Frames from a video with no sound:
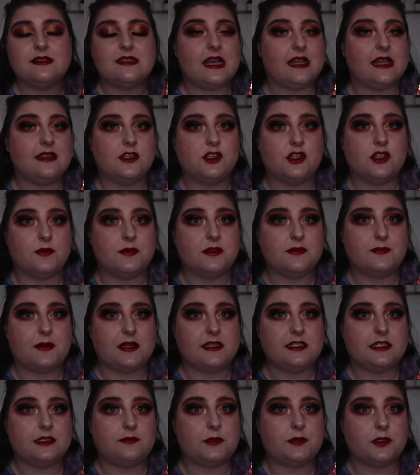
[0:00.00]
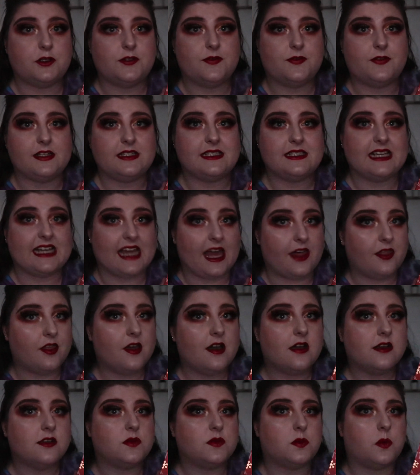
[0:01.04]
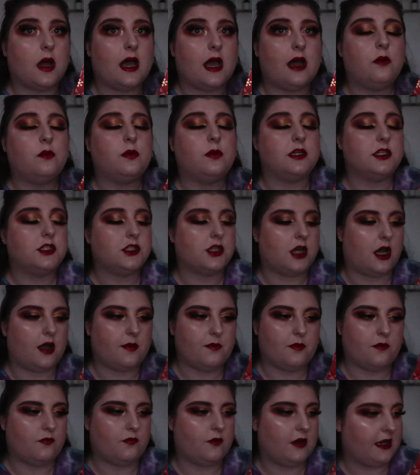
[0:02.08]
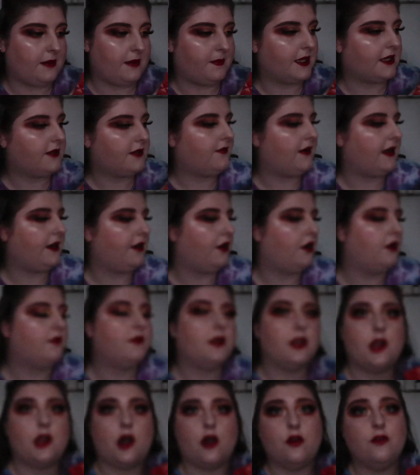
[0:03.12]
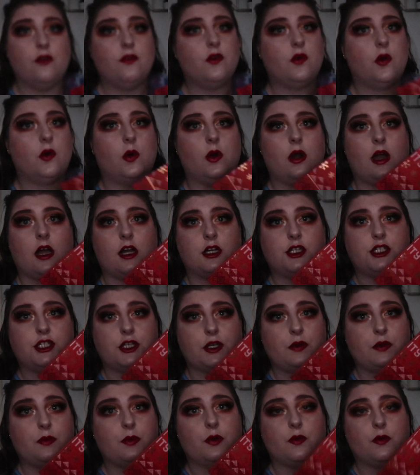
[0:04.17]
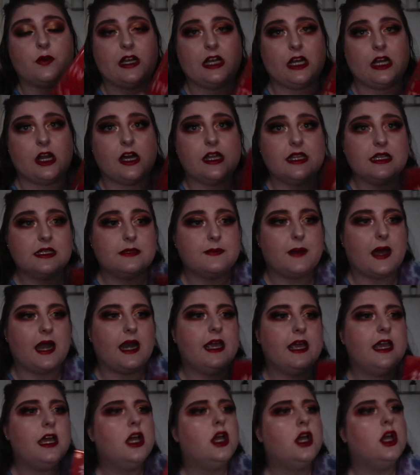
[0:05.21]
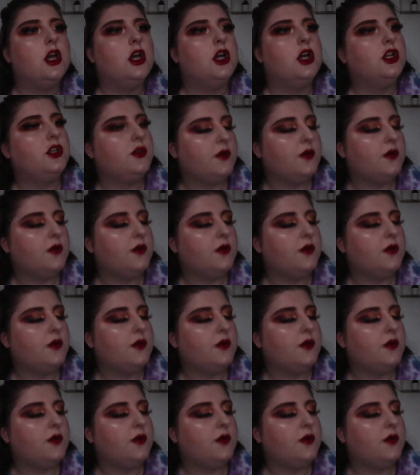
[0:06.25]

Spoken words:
and the shimmers blended beautifully together as well, which I'm a really big fan of, and overall I do really like this palette. Do I